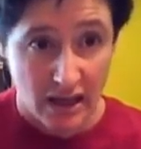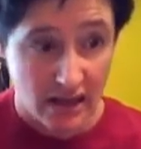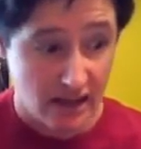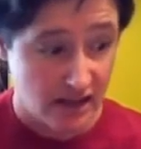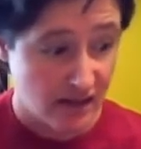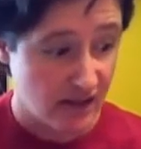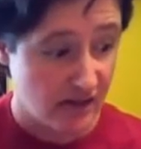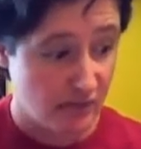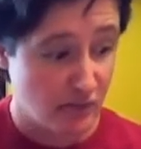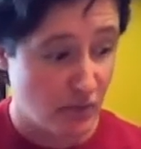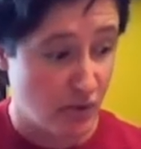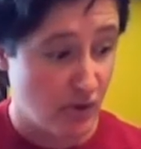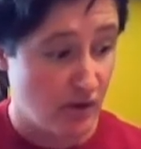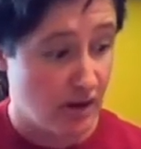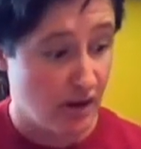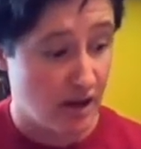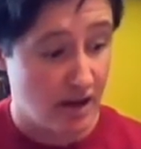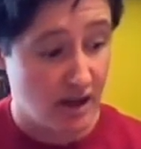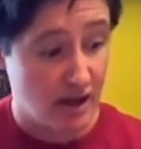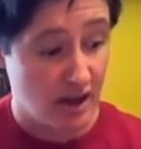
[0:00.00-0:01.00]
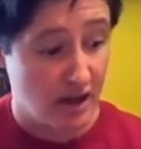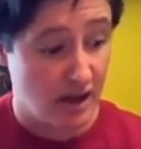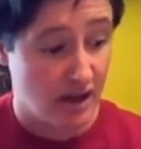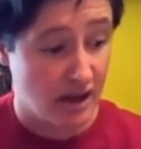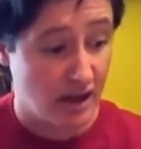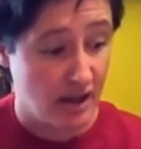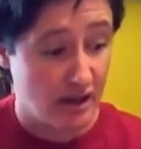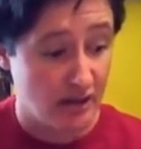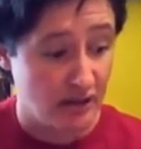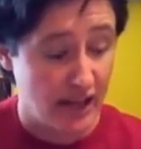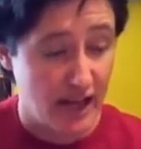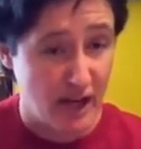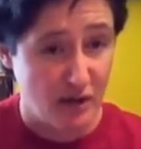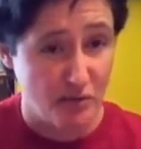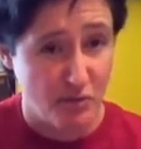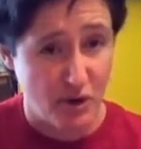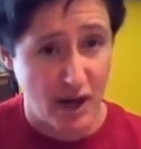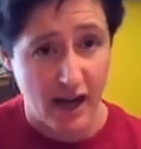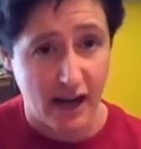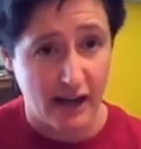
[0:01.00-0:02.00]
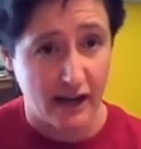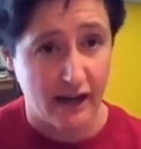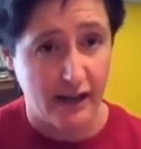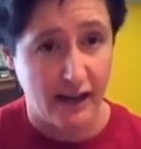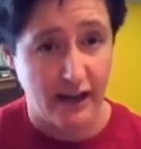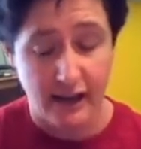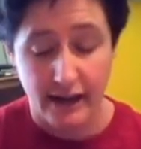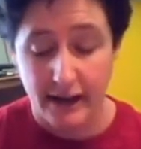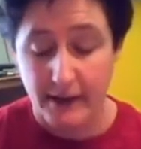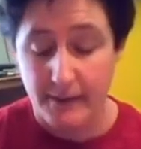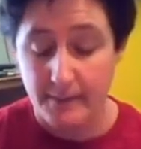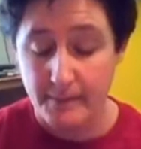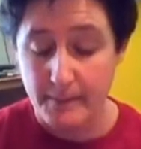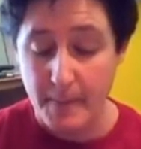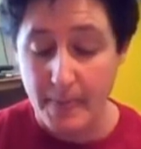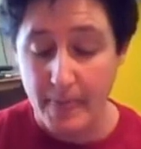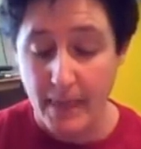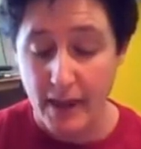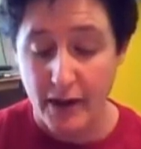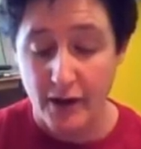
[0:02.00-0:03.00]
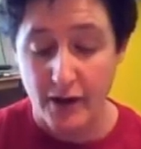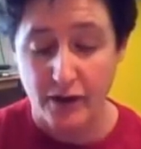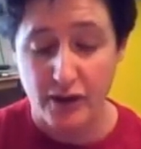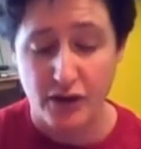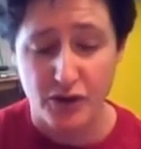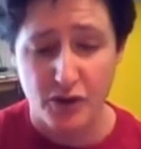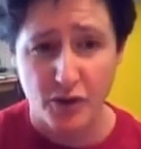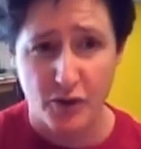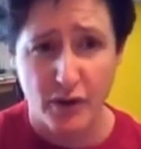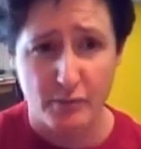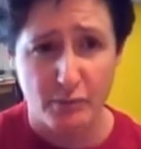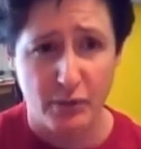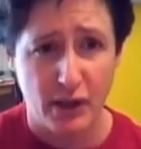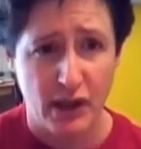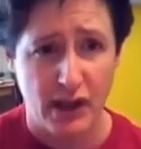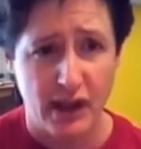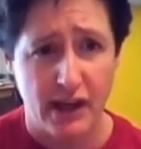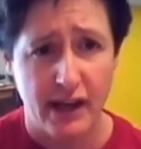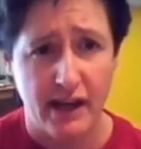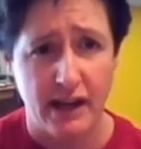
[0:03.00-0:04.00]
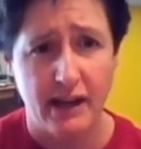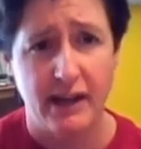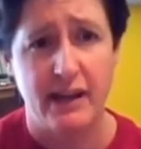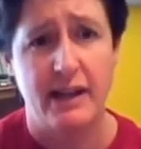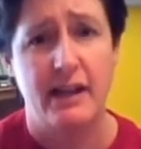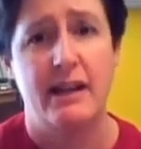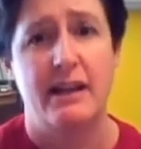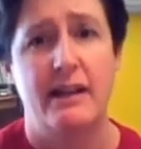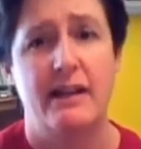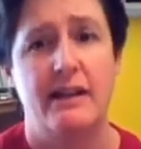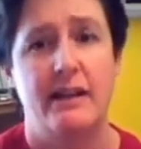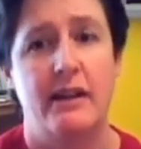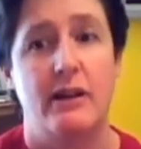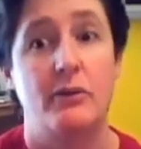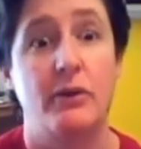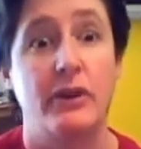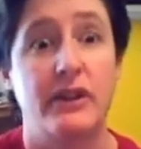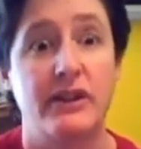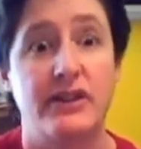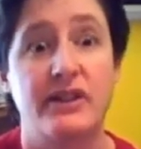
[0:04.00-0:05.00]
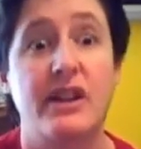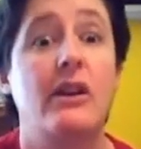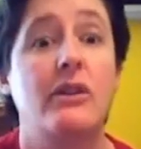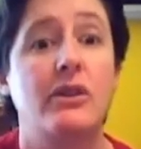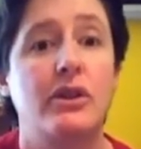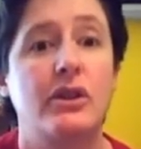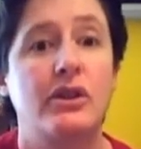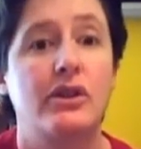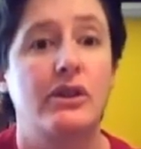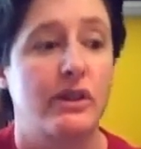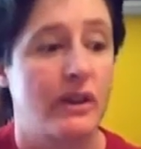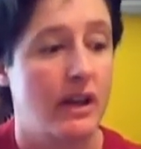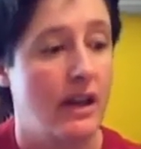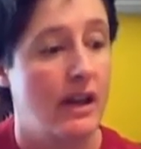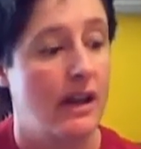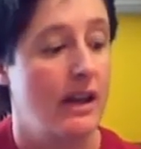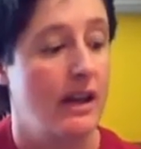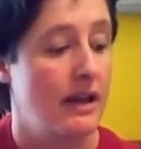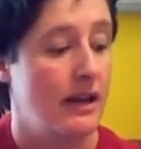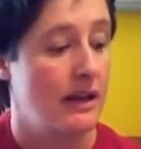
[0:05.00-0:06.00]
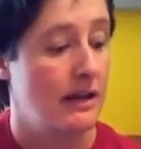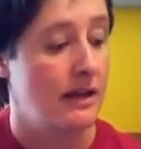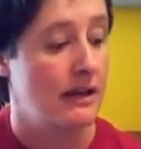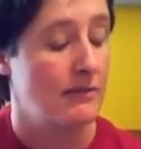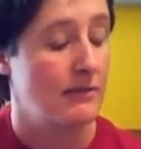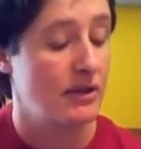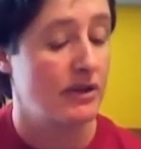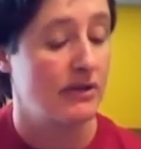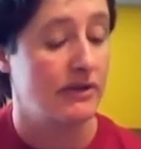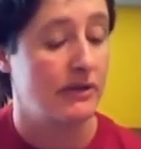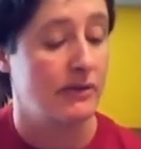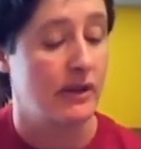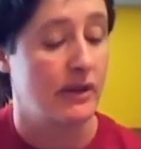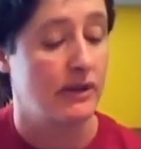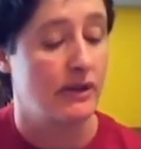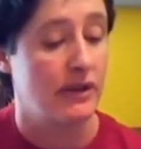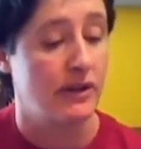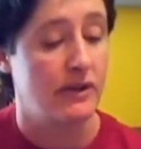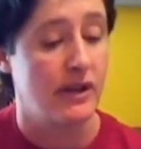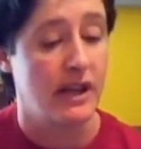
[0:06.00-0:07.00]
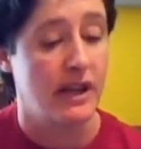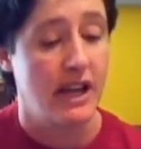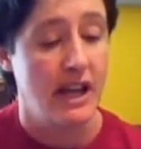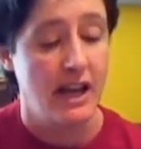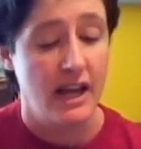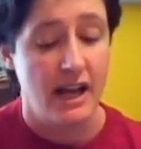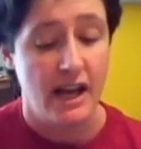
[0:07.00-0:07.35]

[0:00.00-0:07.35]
This is more, laid back, kind of, enjoy playing and really sound good in terms of what you're doing.